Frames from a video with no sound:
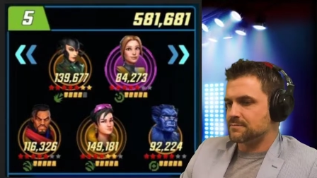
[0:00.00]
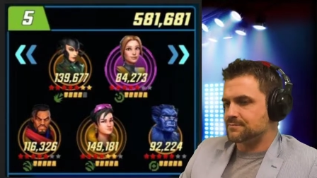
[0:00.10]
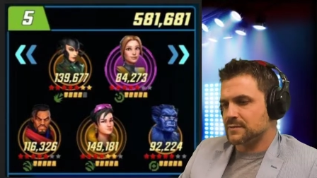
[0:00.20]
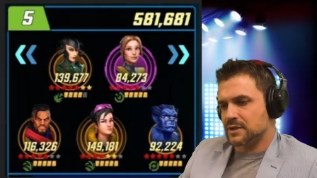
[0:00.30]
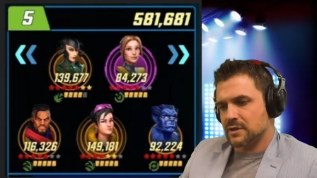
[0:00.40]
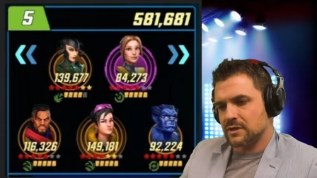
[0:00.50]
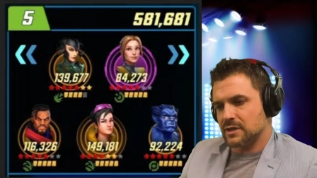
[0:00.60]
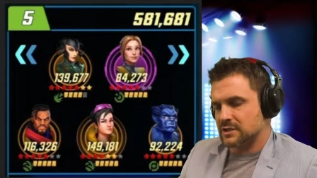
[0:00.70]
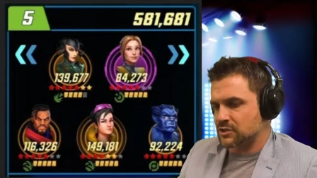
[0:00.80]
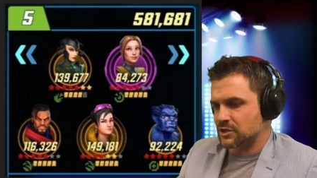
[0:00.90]

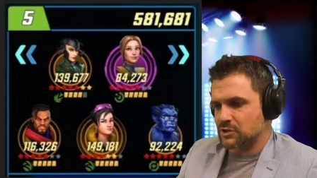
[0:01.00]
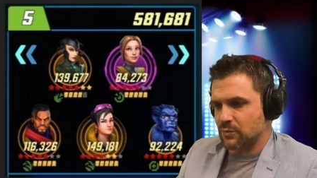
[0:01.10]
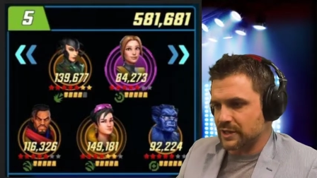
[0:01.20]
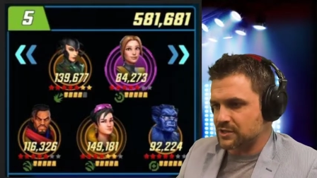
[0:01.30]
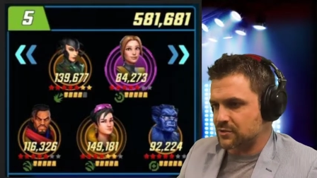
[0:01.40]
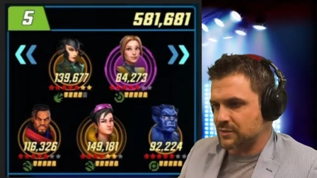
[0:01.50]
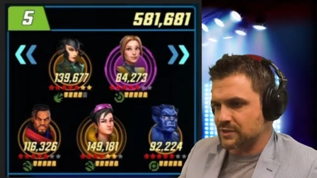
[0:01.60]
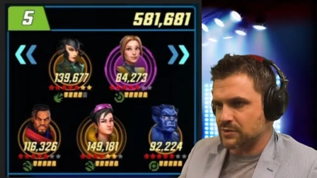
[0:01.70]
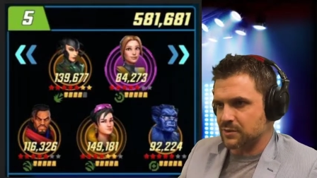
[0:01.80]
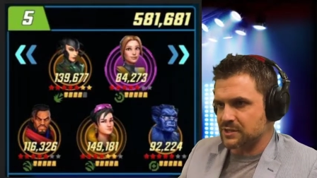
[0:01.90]
It's just a waste of
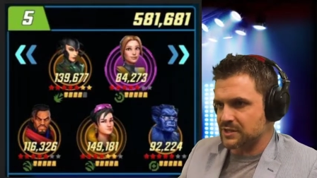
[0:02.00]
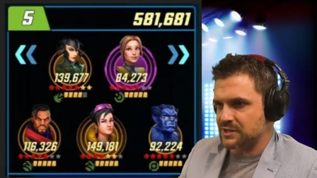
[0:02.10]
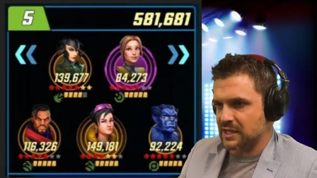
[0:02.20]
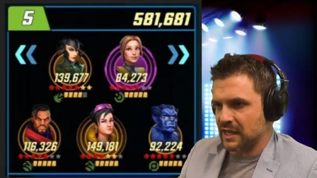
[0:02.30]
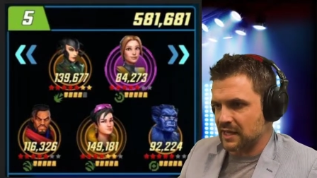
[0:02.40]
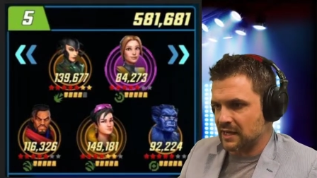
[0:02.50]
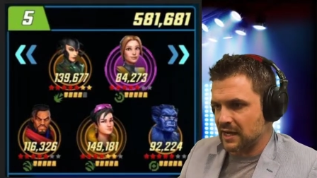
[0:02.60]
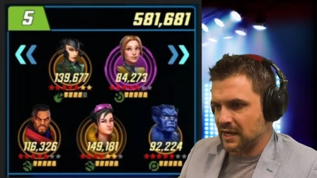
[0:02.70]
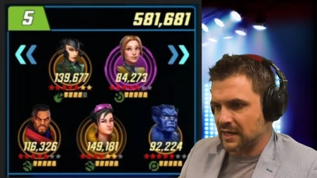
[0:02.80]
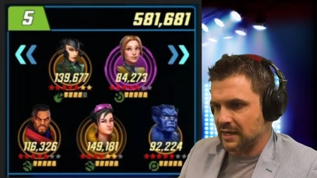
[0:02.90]
resources, and
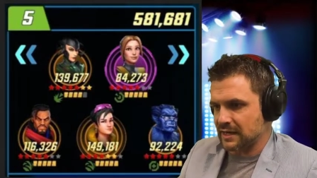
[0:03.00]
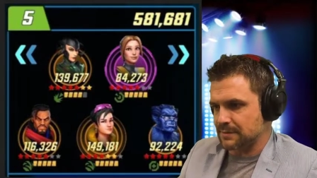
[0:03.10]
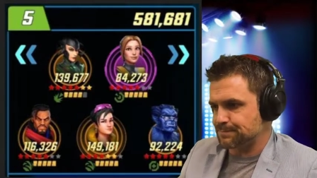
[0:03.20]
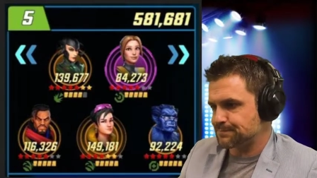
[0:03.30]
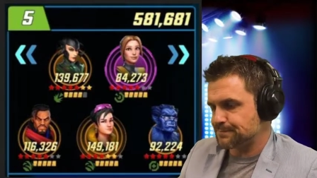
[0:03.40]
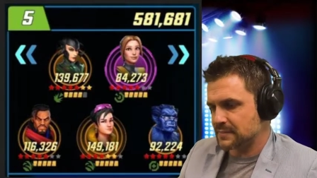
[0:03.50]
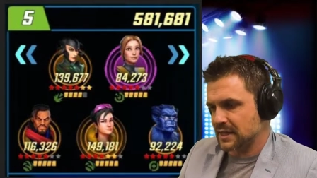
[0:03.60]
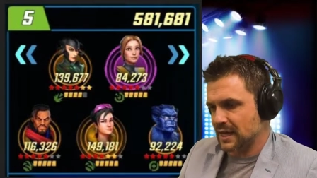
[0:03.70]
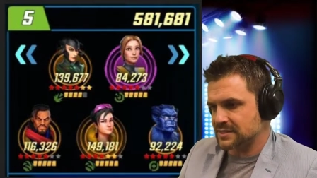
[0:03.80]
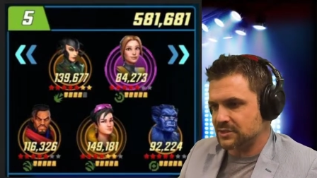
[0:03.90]
I
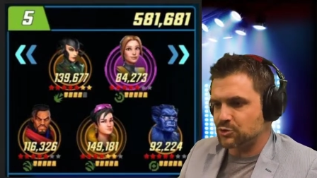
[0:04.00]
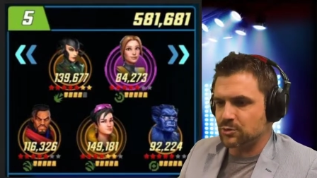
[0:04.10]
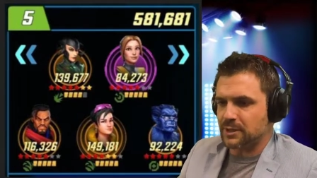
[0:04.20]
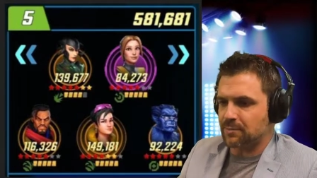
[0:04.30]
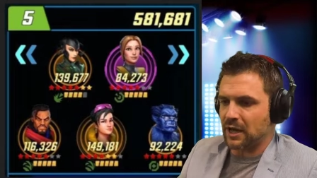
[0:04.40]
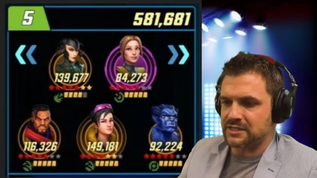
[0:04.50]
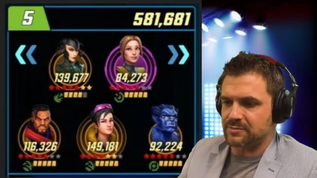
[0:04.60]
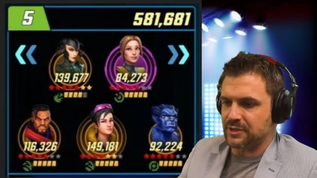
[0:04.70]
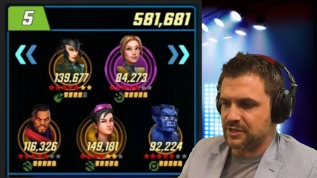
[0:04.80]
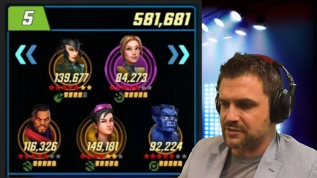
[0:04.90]
see too many
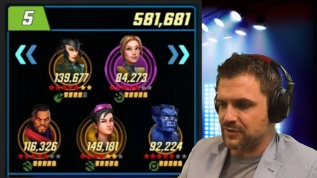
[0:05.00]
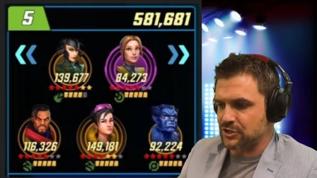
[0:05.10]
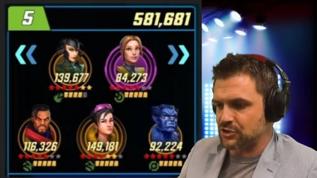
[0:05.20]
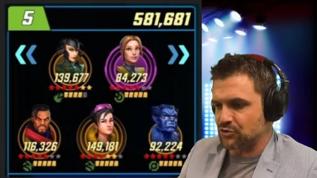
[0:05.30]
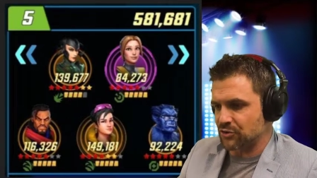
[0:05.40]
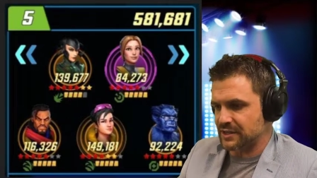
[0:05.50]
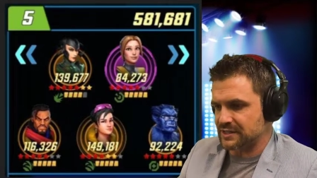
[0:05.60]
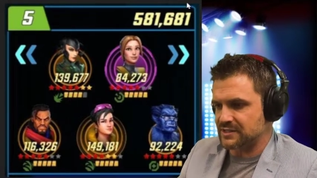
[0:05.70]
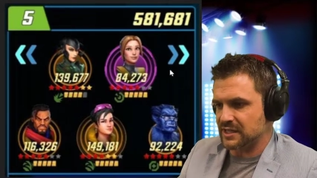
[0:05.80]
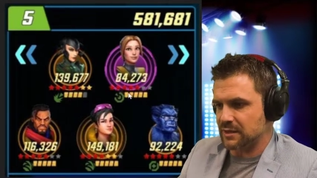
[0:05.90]
possibilities for destroying
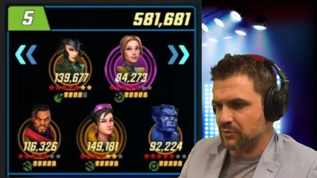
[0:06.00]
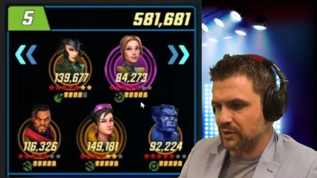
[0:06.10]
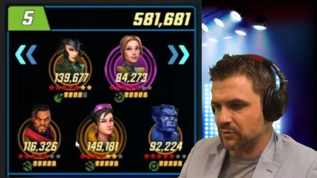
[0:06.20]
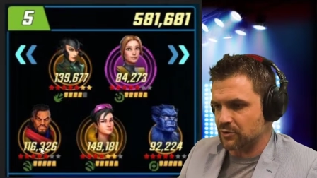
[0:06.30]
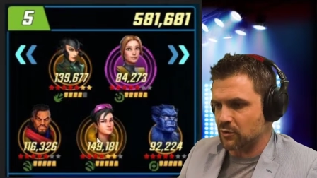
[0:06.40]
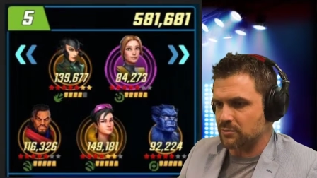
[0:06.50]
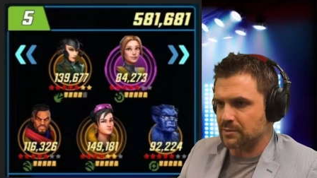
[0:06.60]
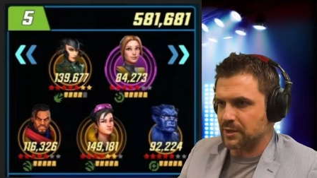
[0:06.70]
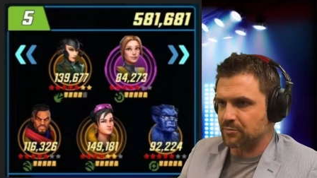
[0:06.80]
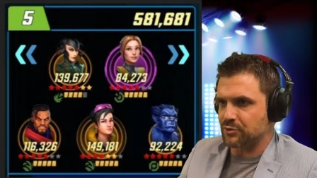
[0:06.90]
this team when it would normally
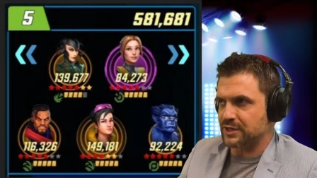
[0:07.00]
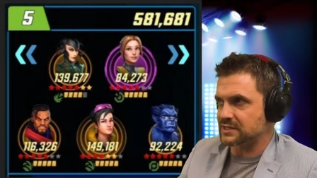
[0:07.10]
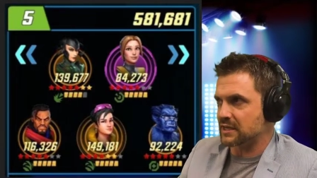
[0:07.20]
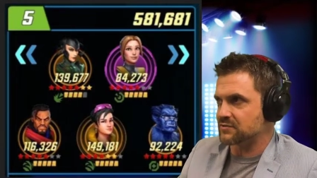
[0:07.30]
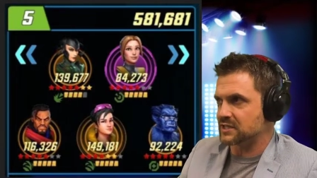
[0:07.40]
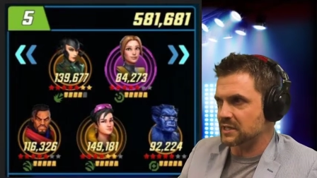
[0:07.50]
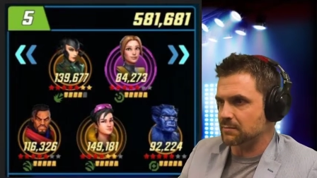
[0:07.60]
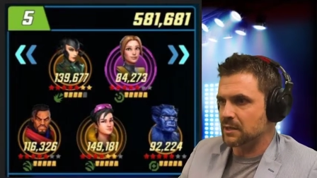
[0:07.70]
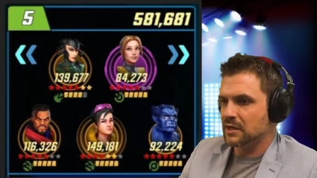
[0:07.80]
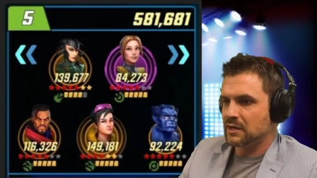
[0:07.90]
be a pretty tough
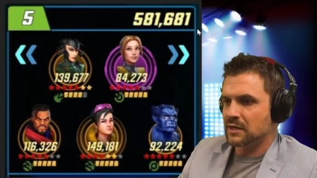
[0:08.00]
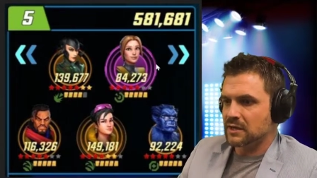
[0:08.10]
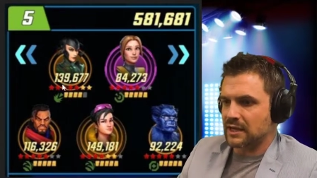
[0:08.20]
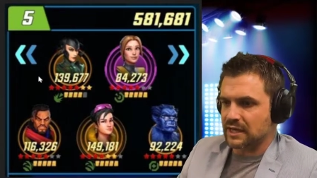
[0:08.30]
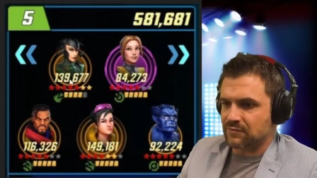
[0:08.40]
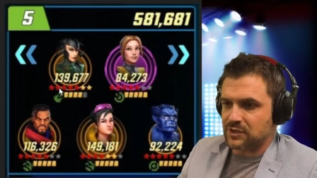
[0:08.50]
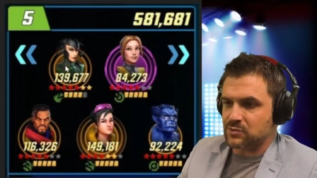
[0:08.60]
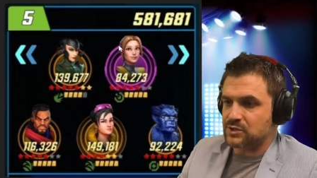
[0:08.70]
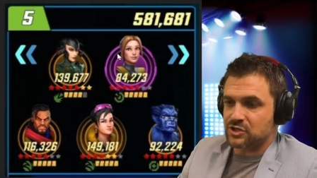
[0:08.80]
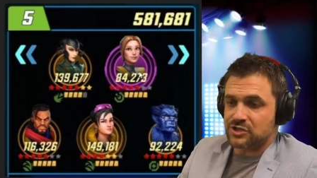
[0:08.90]
team. Like if this
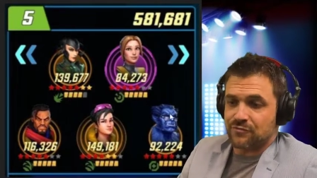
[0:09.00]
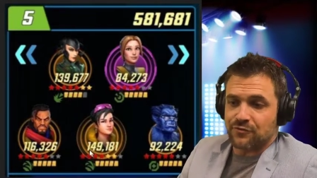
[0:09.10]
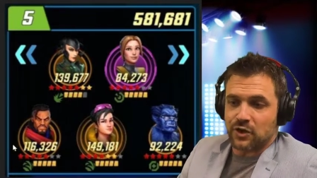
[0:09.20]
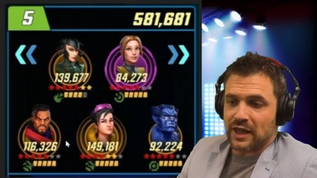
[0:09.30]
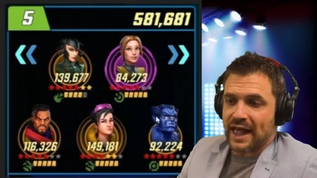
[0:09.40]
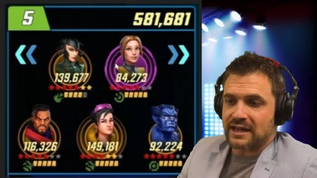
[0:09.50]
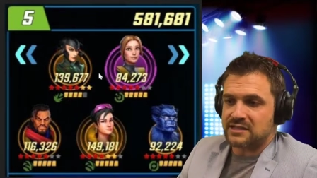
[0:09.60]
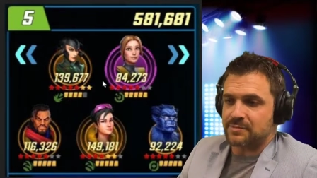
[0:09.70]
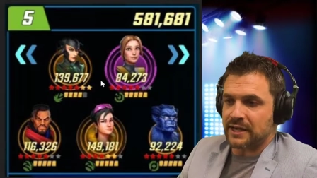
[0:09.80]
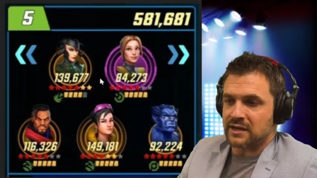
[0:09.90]
was just a full
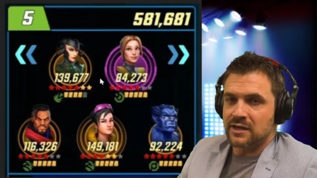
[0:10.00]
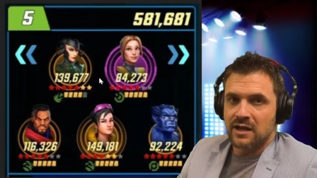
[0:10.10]
AxMen